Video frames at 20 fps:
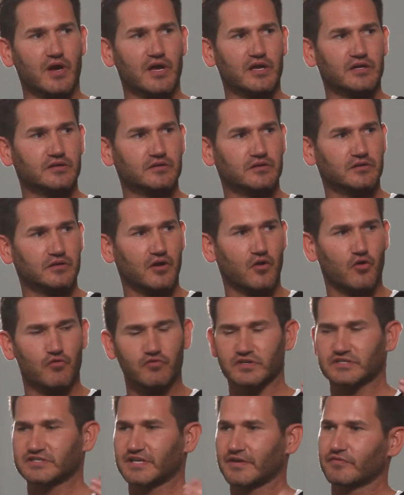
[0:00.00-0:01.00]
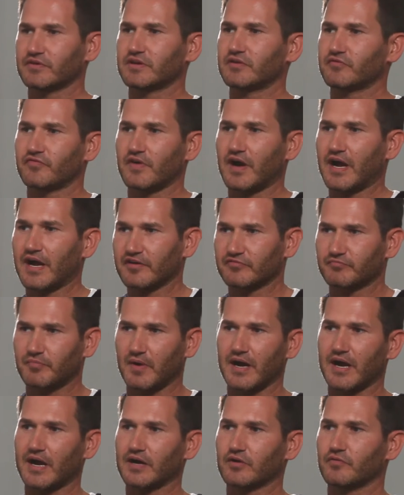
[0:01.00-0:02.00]
read over seventy-five
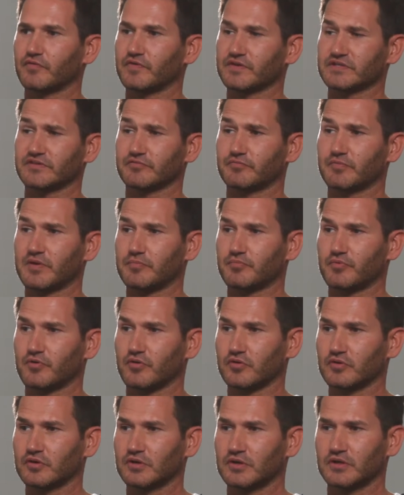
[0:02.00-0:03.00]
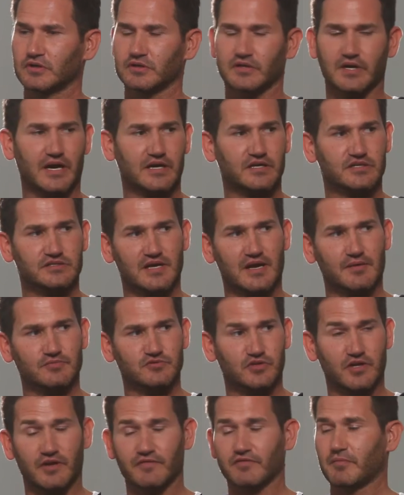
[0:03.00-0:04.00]
biographies of people that I just
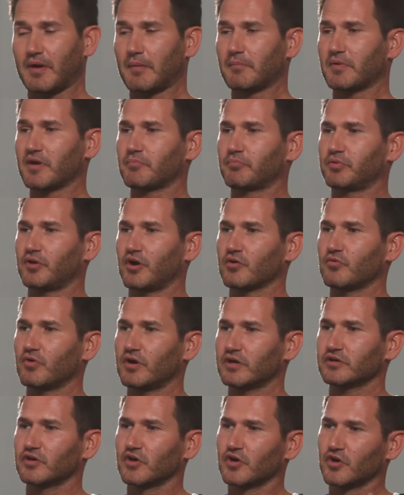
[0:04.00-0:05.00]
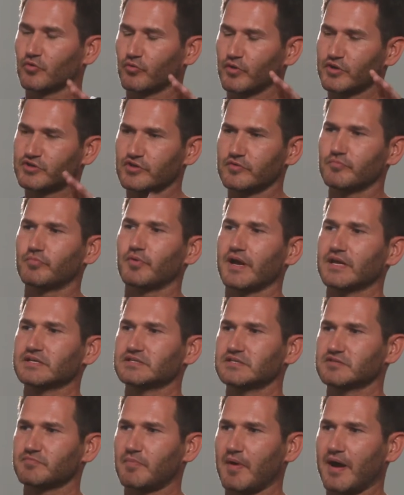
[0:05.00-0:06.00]
absolutely love. And I'm going to plug one. Richard
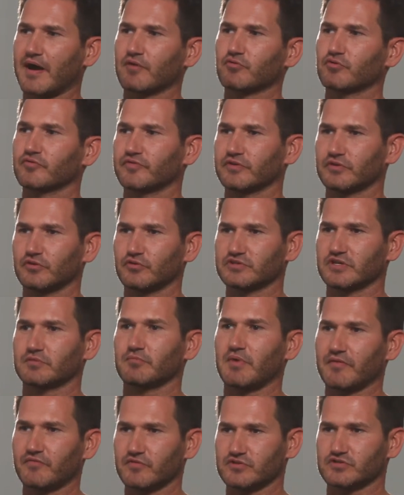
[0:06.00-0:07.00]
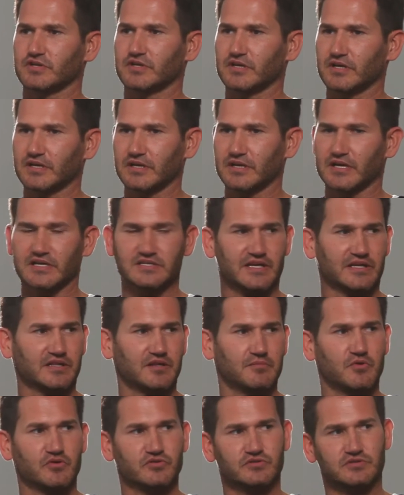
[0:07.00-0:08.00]
Branson's biography, Losing My Virginity, is like
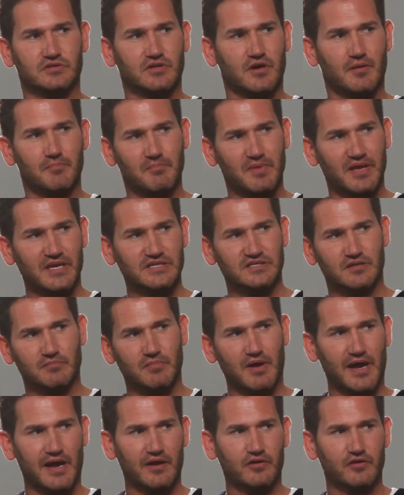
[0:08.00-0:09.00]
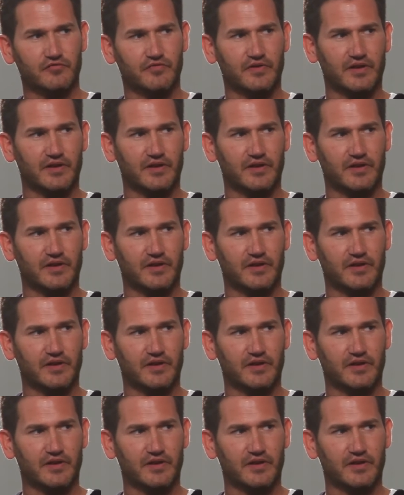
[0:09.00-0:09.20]
the most amazing biography